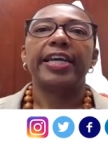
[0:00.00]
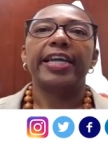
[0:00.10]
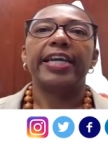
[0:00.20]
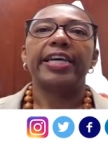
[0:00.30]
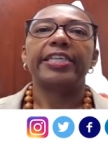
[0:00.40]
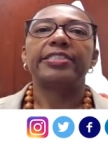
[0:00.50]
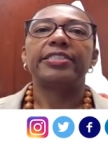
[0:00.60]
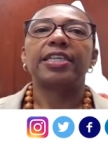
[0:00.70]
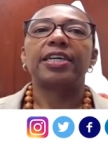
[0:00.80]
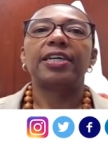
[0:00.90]

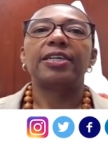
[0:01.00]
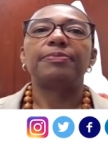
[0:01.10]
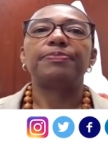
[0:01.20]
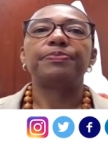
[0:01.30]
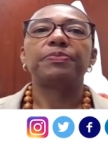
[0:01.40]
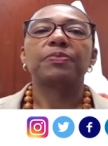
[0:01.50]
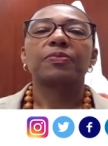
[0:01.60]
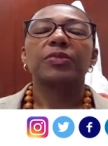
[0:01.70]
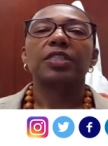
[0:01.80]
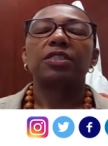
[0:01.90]
And um,
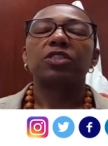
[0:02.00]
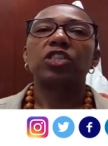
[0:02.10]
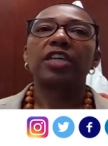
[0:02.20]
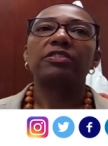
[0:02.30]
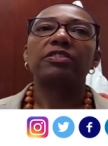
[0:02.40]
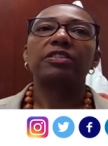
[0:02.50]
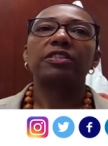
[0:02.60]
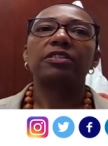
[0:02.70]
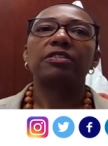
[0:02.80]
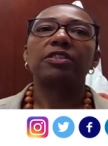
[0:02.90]
just,